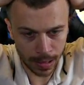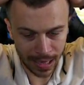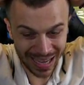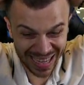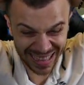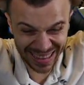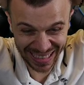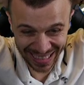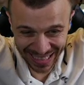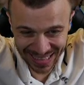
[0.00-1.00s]
And
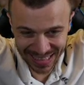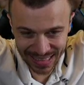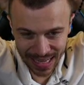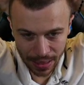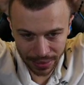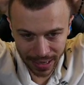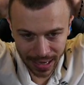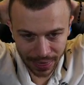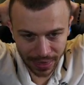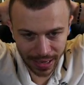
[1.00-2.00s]
it's nothing,
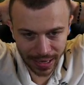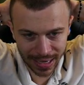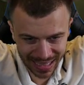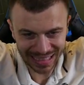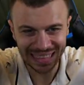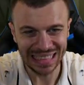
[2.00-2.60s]
I think.